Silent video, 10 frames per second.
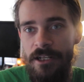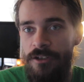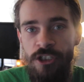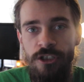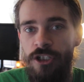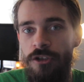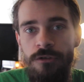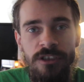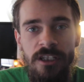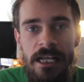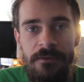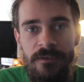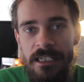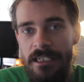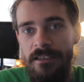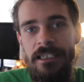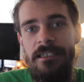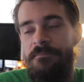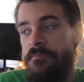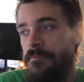you're gonna lose life.
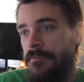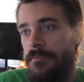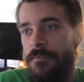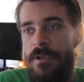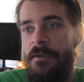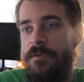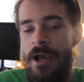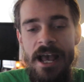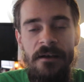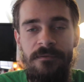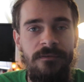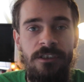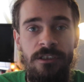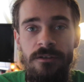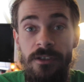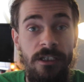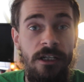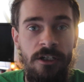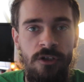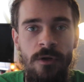Like, if you have
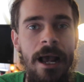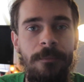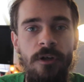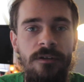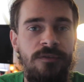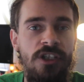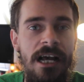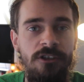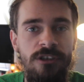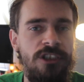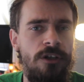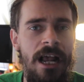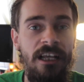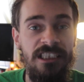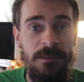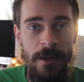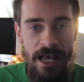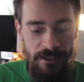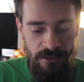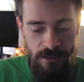a crap load of Chandras or
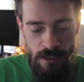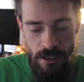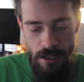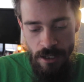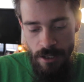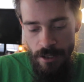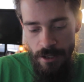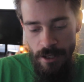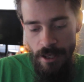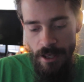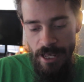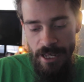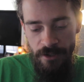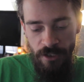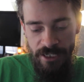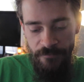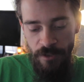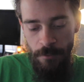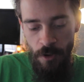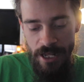Elspeth, like if
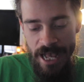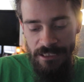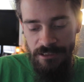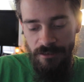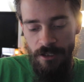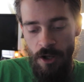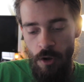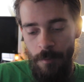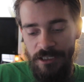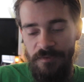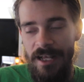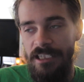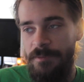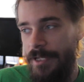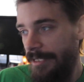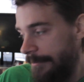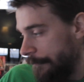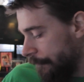your opponent has a whole bunch of Elspeth,